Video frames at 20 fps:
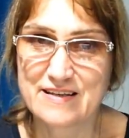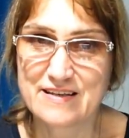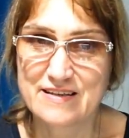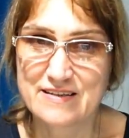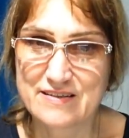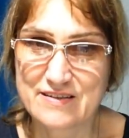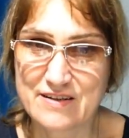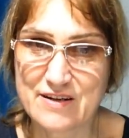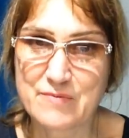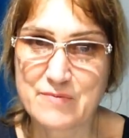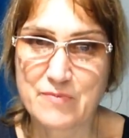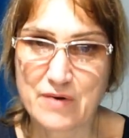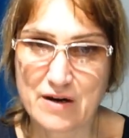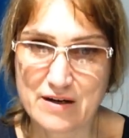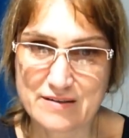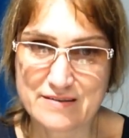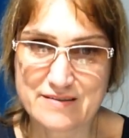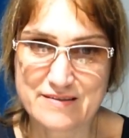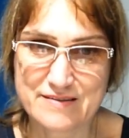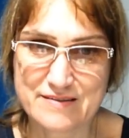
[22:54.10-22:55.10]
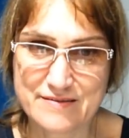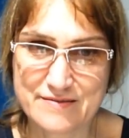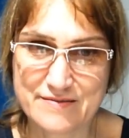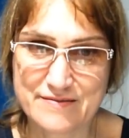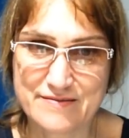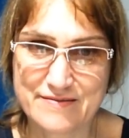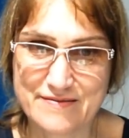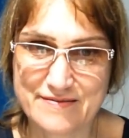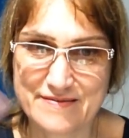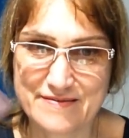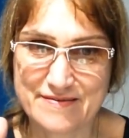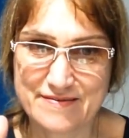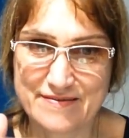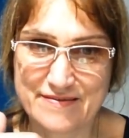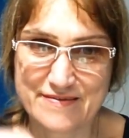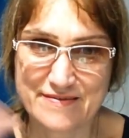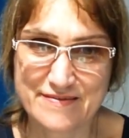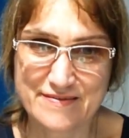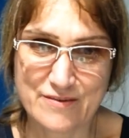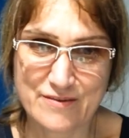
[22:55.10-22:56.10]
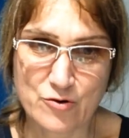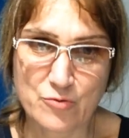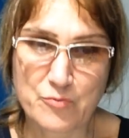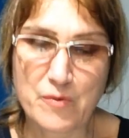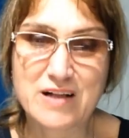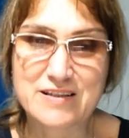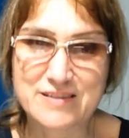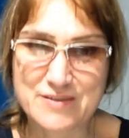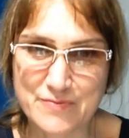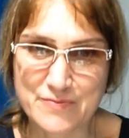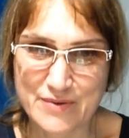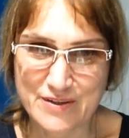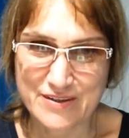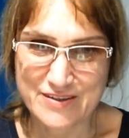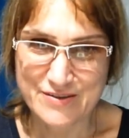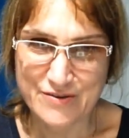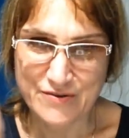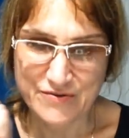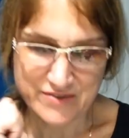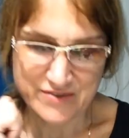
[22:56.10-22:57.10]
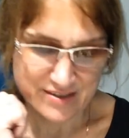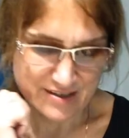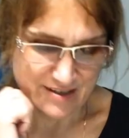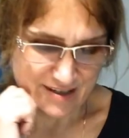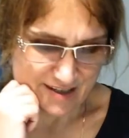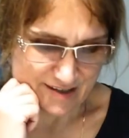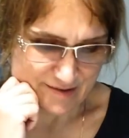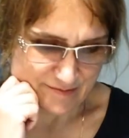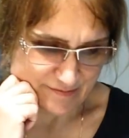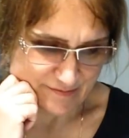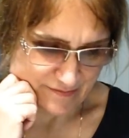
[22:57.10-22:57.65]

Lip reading: 3 parts or multiples of 3.